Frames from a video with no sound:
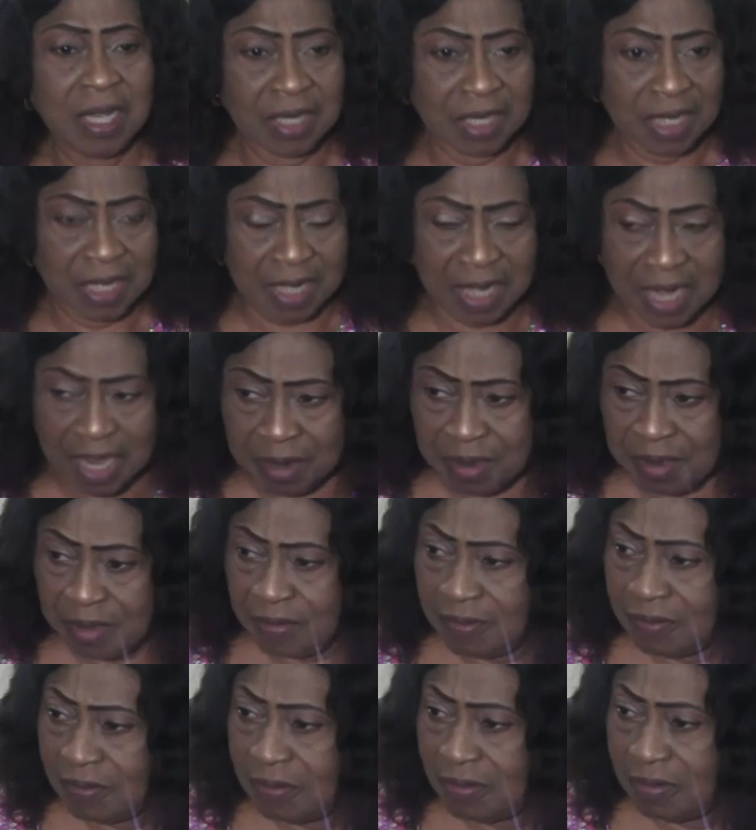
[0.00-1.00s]
The NEC
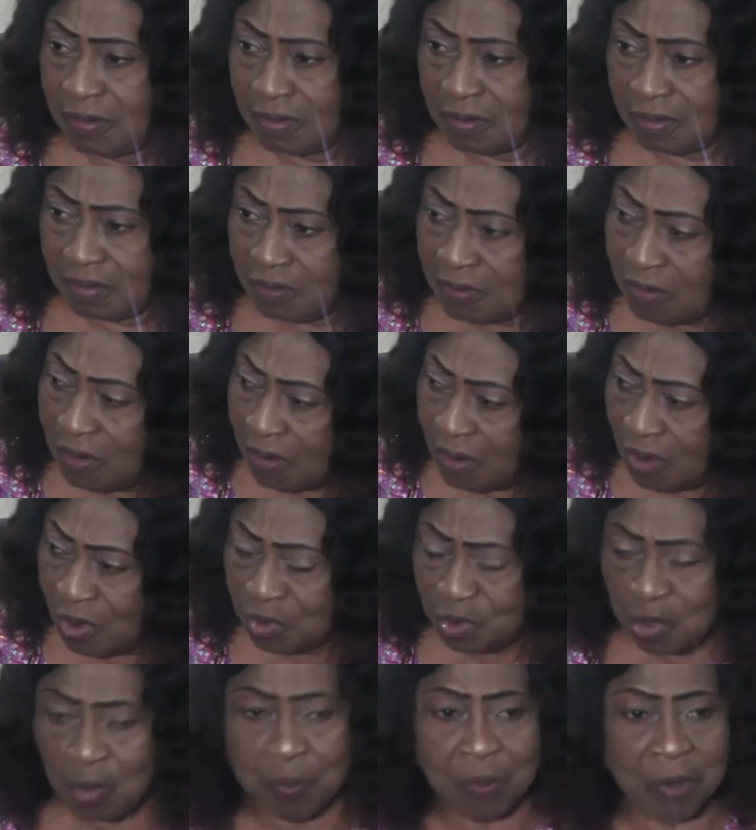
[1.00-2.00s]

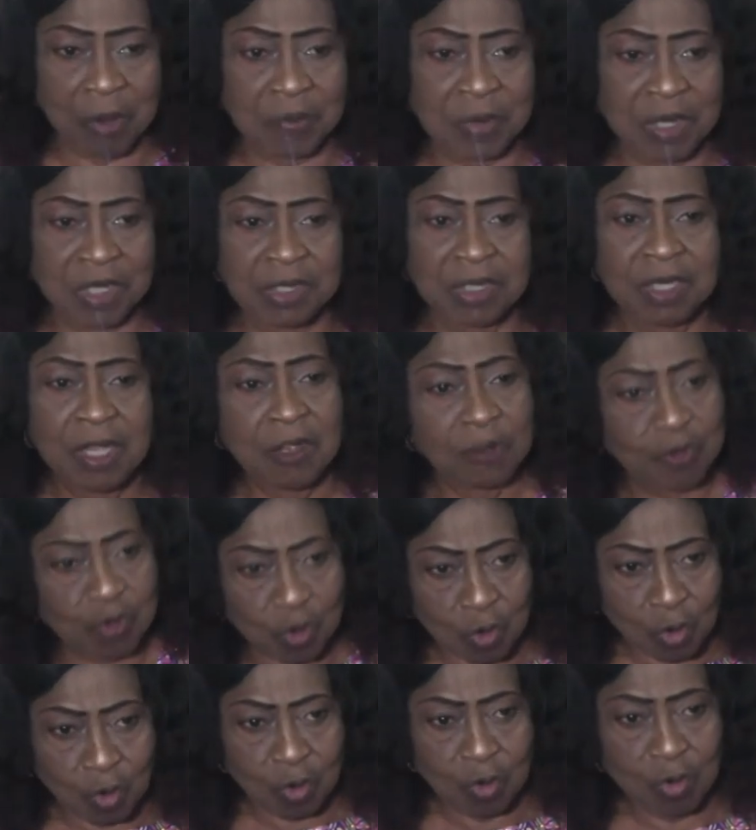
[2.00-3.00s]
also promised
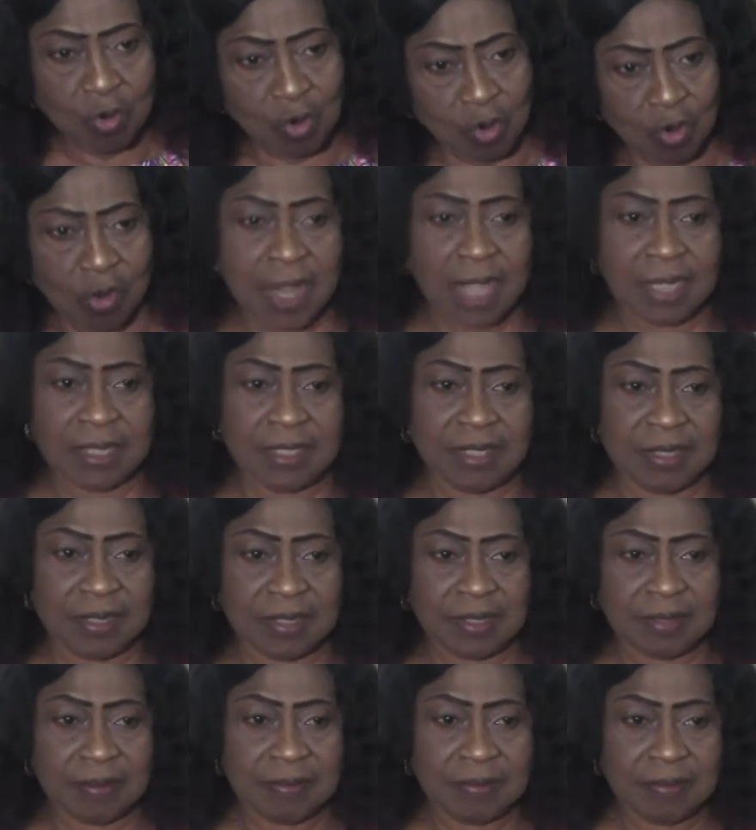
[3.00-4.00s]
to look at
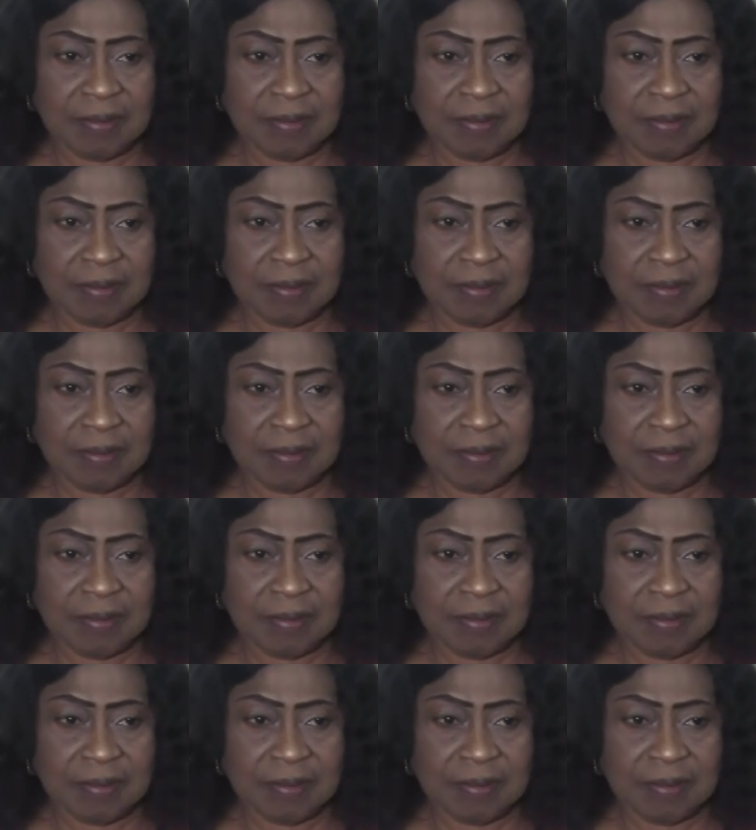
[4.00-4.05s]
it.